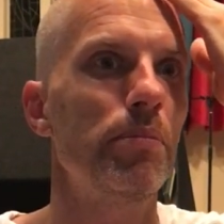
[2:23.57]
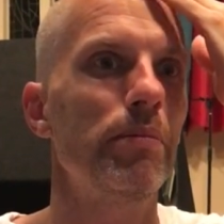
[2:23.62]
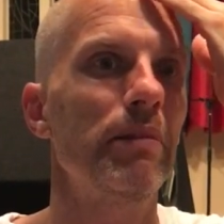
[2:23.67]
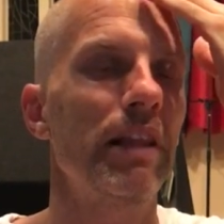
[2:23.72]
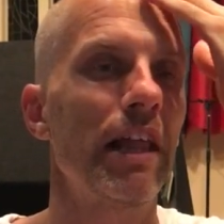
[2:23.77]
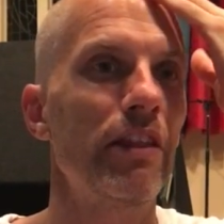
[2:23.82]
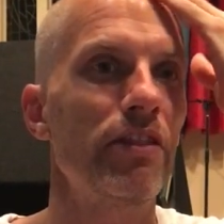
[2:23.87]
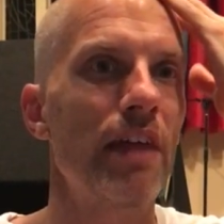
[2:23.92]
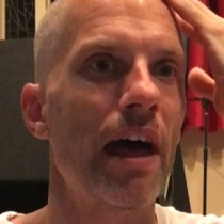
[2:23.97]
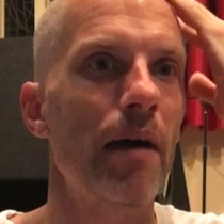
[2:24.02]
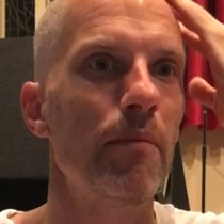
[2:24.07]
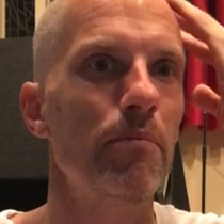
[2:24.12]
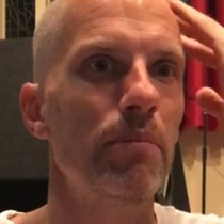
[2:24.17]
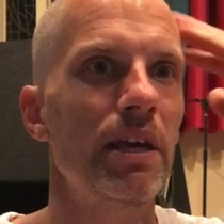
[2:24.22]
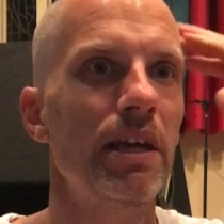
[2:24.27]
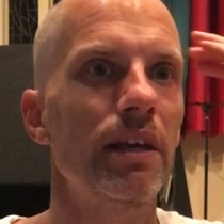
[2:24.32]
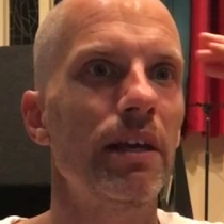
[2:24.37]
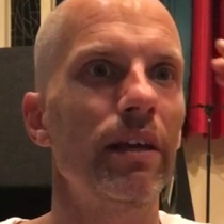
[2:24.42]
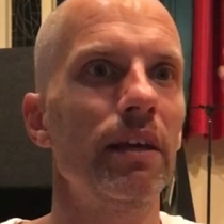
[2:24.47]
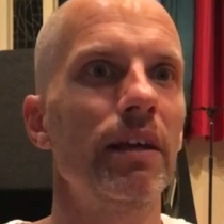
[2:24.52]
Let that
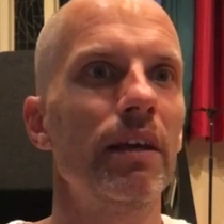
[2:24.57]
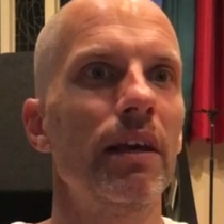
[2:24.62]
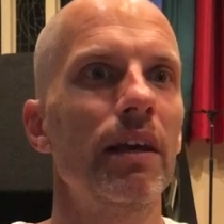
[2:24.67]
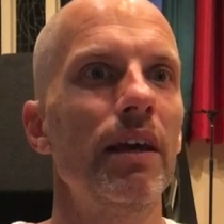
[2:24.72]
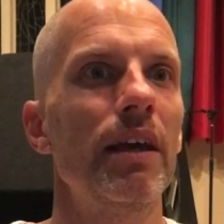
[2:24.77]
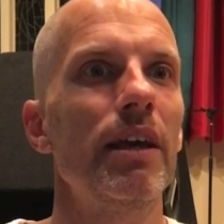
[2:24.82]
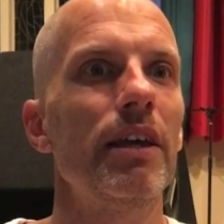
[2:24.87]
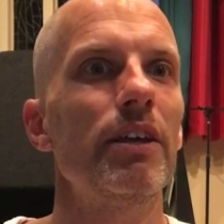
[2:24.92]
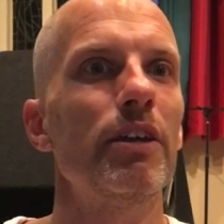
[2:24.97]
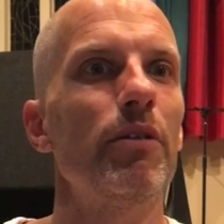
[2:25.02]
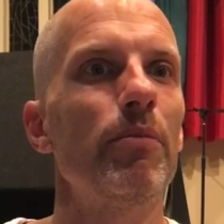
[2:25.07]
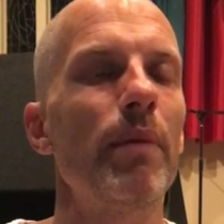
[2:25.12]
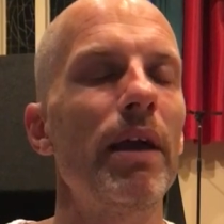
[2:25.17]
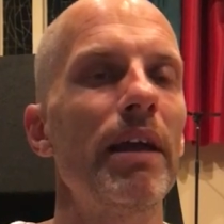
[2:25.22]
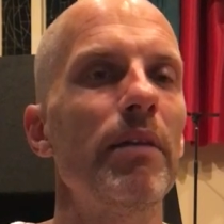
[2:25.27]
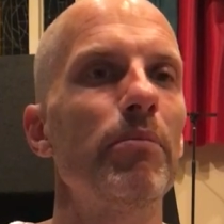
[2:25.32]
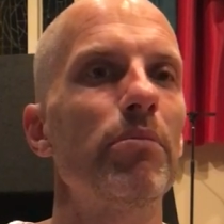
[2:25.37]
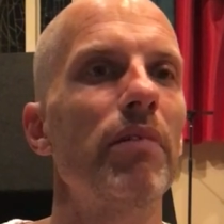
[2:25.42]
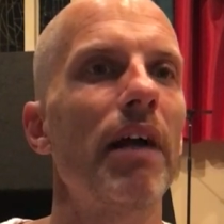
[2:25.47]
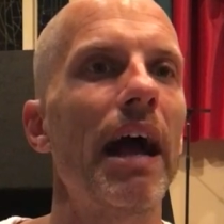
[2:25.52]
be your
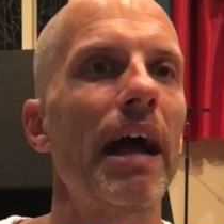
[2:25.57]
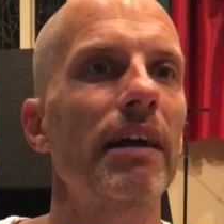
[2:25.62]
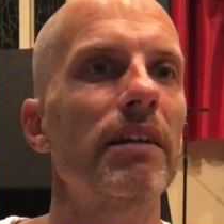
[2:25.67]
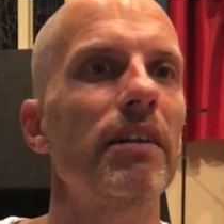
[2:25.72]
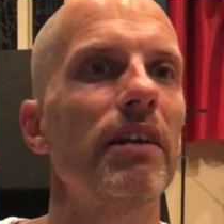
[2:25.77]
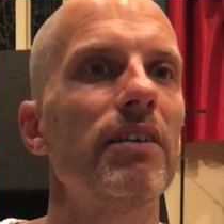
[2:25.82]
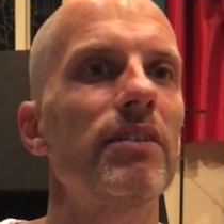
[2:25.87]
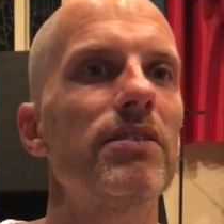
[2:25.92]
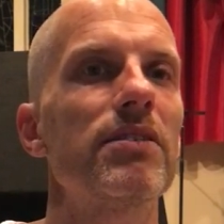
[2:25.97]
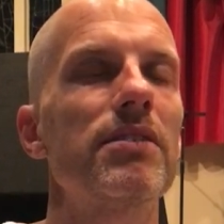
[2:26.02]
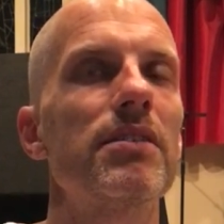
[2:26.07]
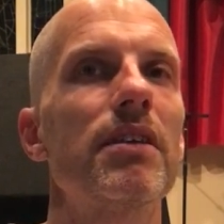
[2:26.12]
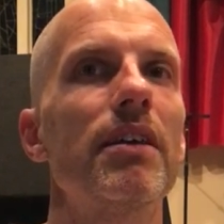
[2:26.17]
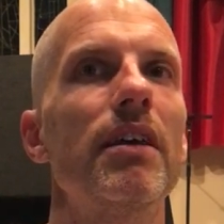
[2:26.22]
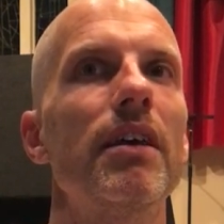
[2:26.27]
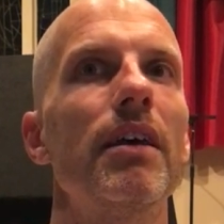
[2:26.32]
main practice.